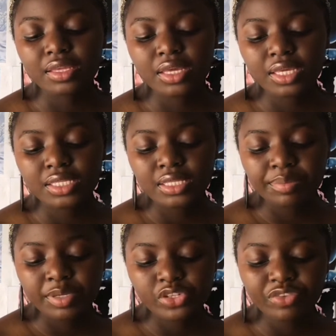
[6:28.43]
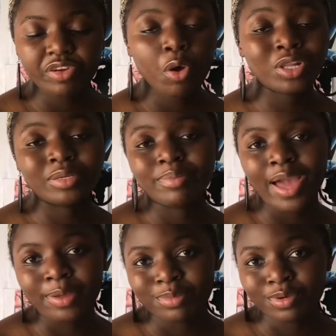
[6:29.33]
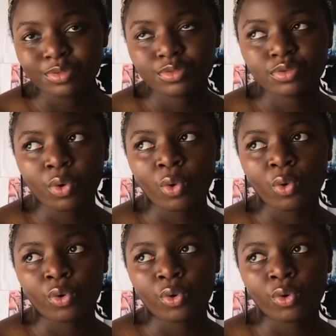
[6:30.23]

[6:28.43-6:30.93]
it's a picture of the Holy Bible. So